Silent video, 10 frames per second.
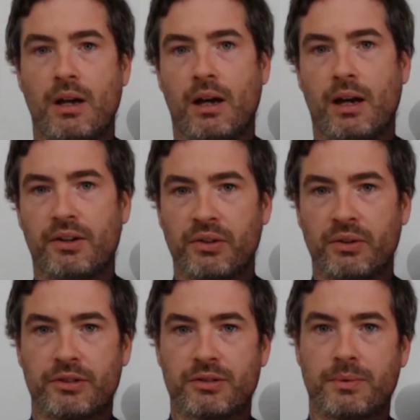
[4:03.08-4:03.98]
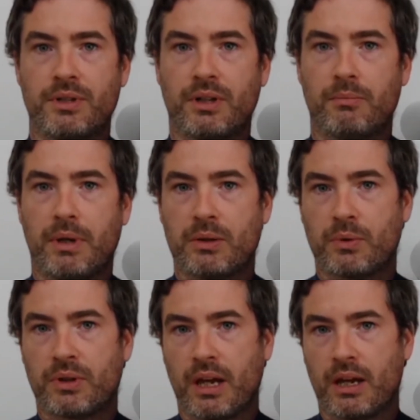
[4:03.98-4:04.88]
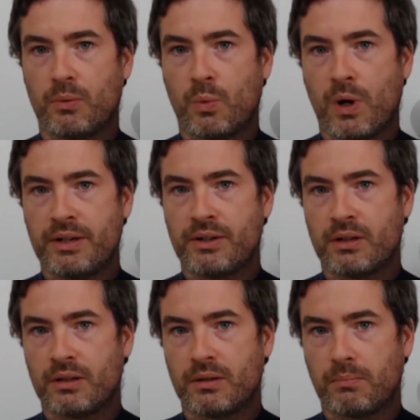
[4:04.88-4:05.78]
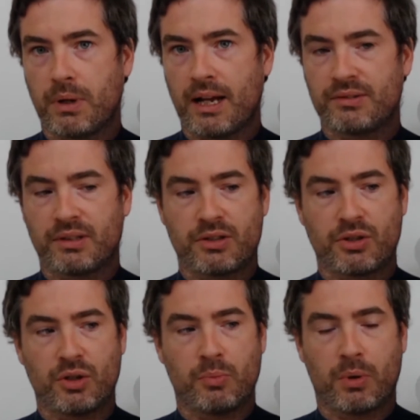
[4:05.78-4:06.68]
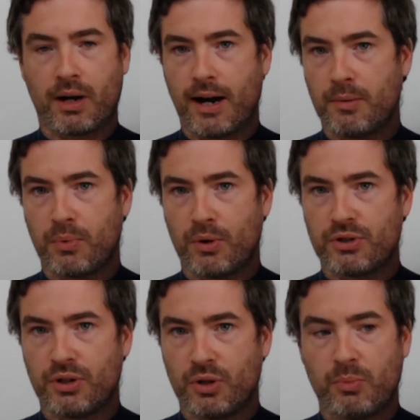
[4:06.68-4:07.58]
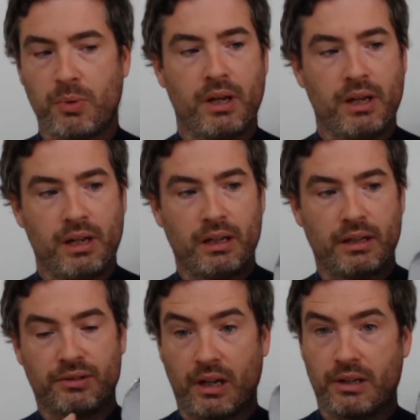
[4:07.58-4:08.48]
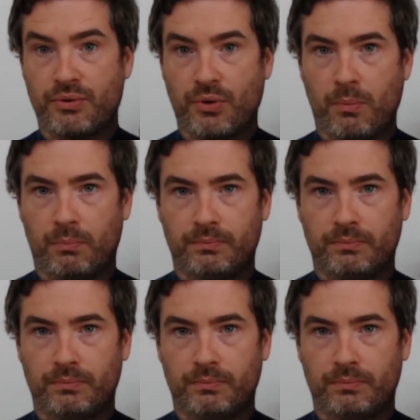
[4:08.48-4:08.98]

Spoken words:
Another instrument you can make with a wider plastic tube or cardboard tube is a drum.